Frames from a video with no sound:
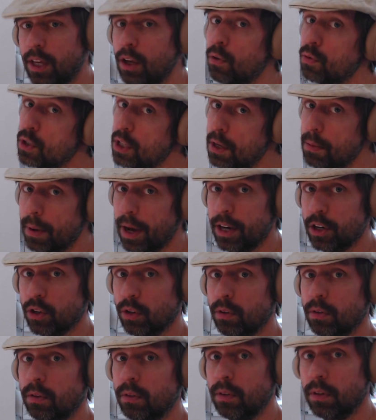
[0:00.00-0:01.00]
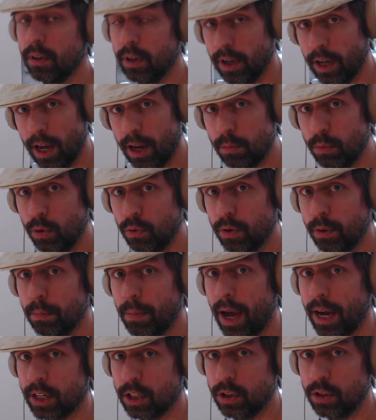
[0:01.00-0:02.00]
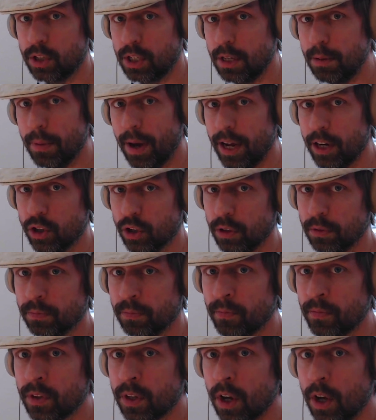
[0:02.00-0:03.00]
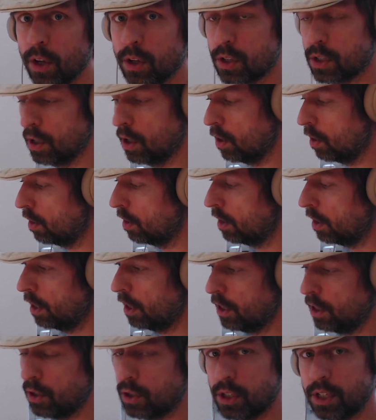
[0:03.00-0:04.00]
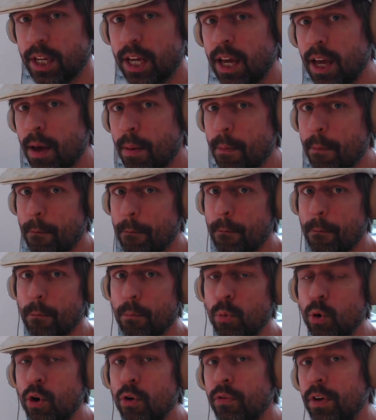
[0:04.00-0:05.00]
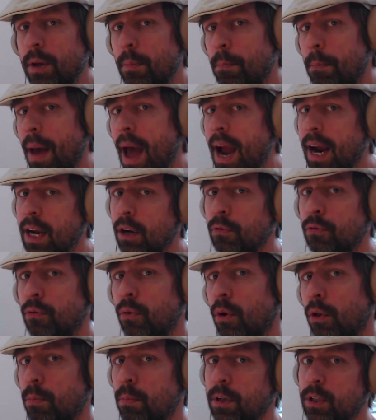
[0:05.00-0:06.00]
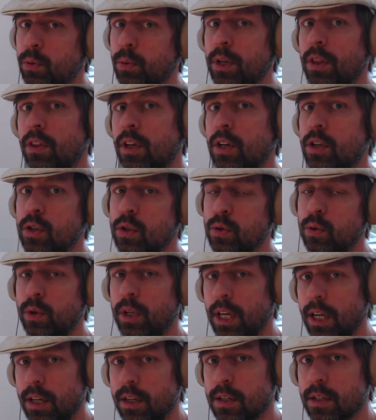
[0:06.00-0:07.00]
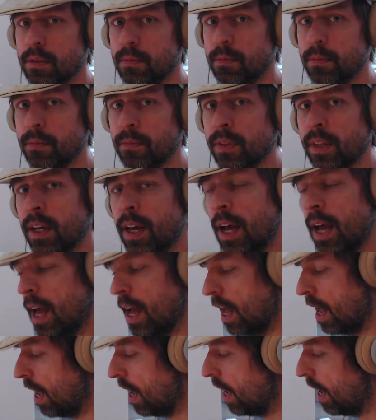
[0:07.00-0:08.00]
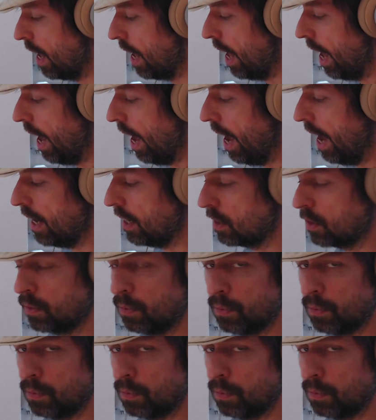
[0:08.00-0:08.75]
of C major and moving back to C major. So you see him moving back and forth between these two keys. And